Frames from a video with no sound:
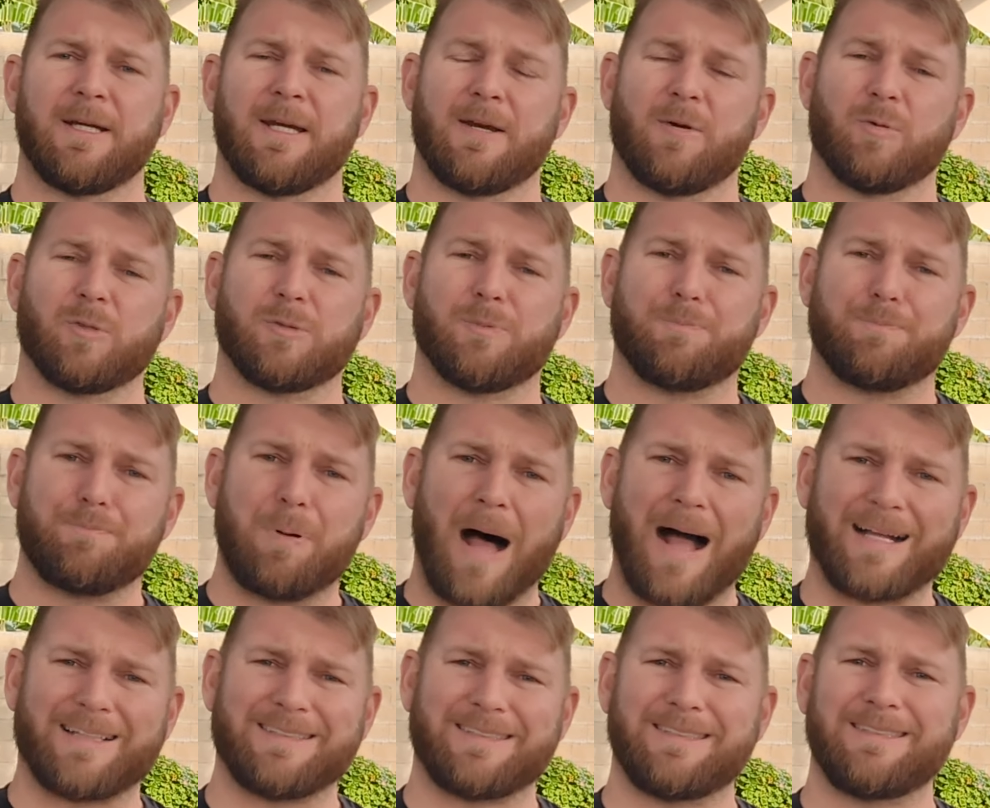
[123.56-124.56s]
It was
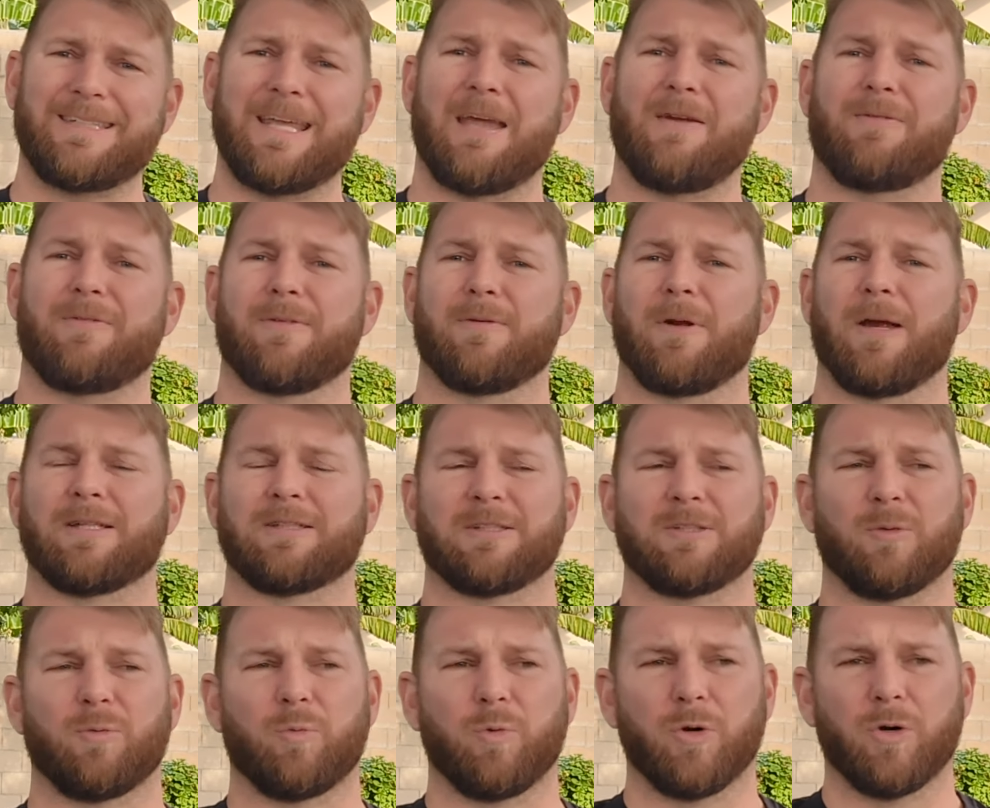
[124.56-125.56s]
Boxing Day for the rest
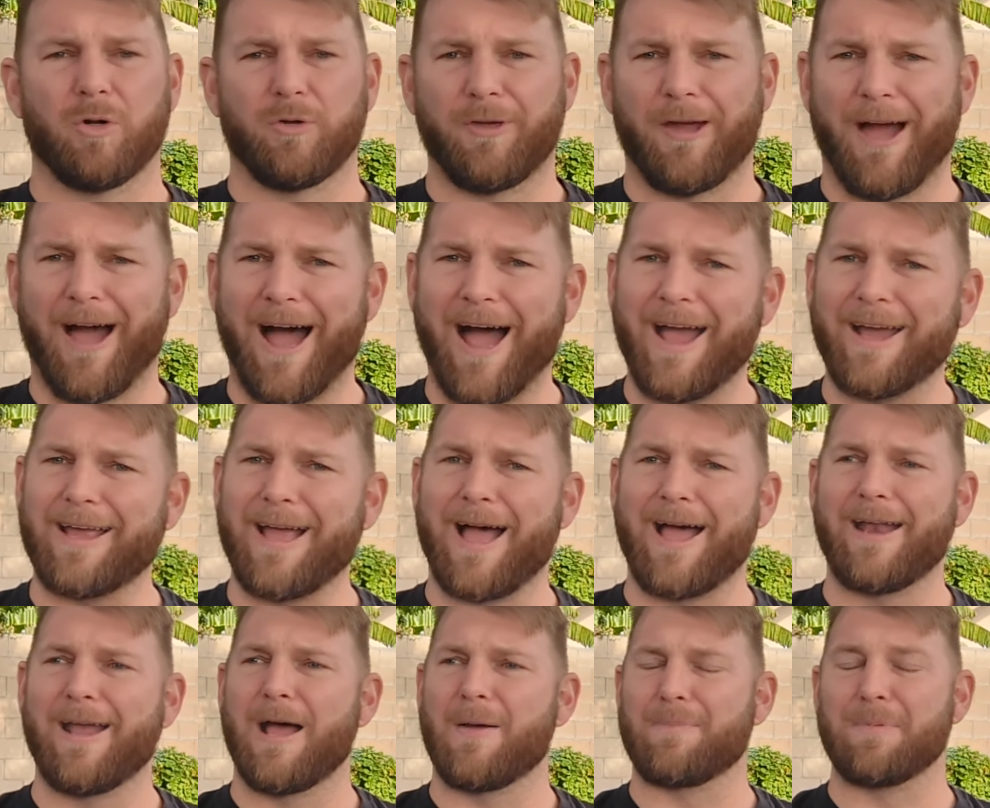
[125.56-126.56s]
of the world. I
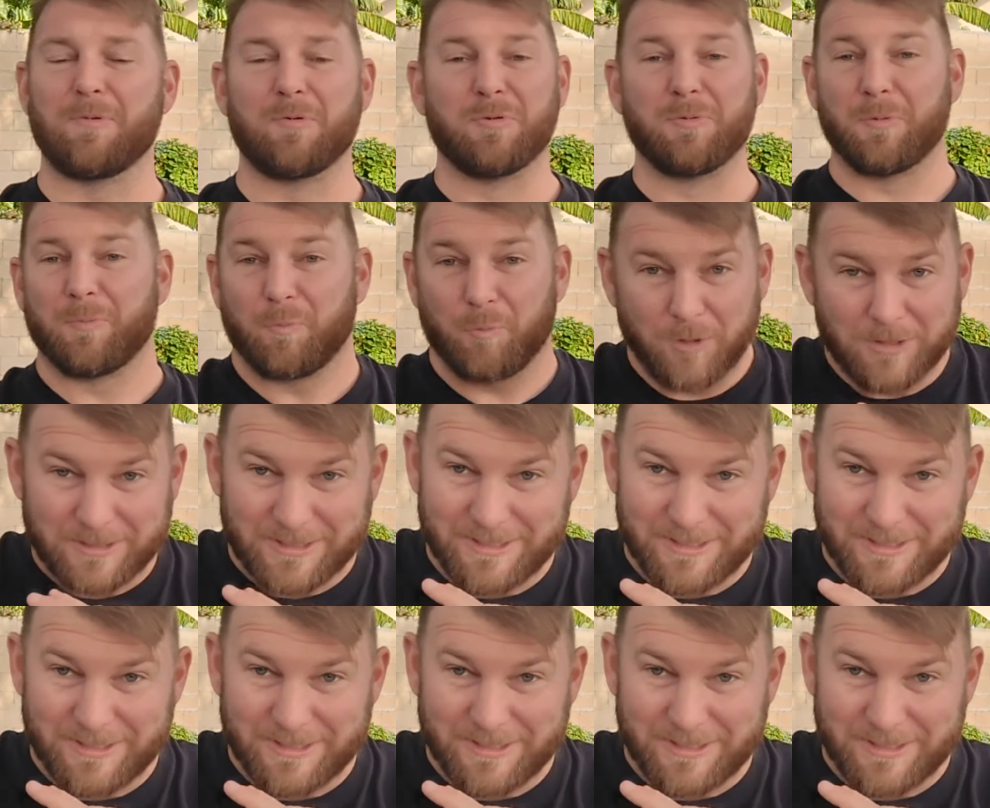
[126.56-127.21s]
got up. It was